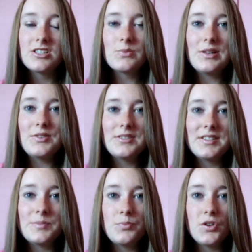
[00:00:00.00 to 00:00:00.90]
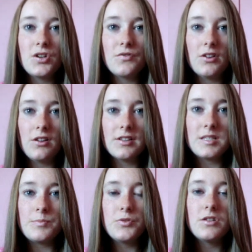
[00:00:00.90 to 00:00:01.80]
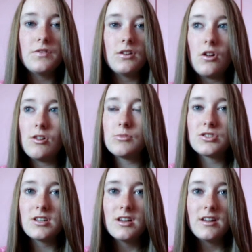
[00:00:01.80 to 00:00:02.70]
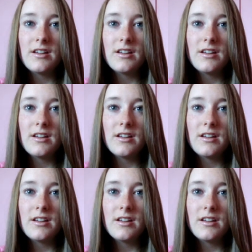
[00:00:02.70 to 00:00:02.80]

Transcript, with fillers: Because when you see this beautiful, this beautiful, almost